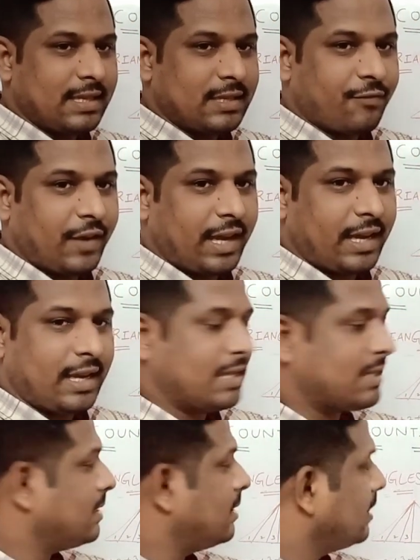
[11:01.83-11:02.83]
in this figure
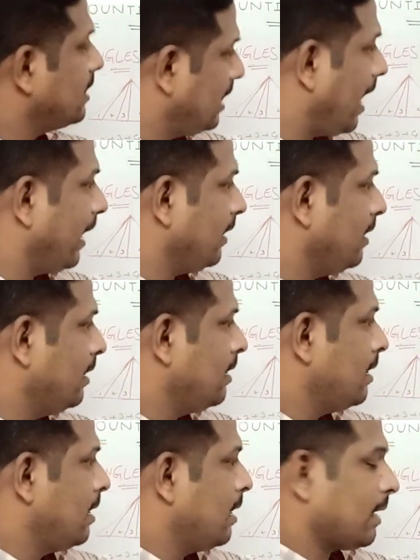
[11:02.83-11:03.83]
is 9.
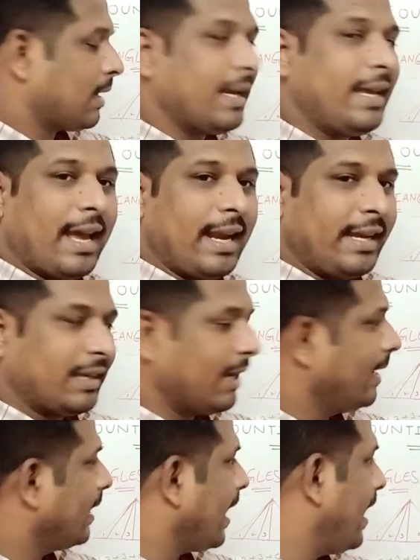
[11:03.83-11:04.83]
Clearly it
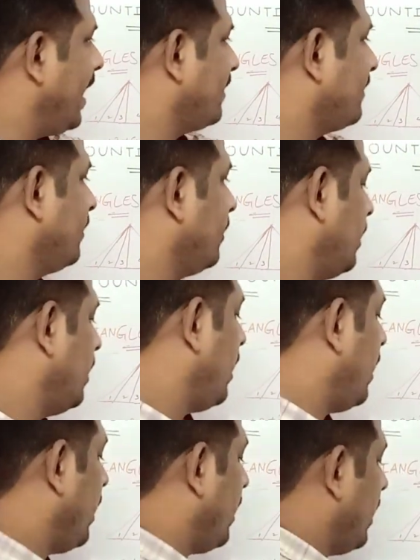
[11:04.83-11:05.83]
indicates
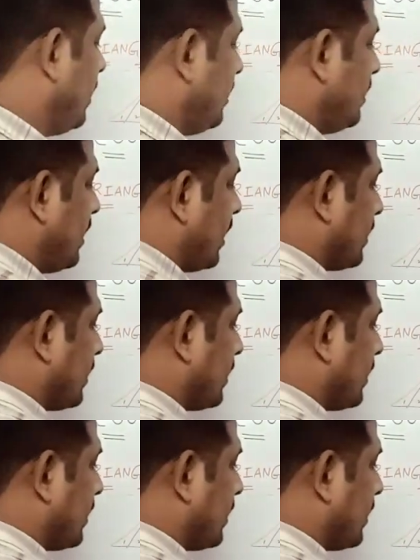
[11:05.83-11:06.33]
in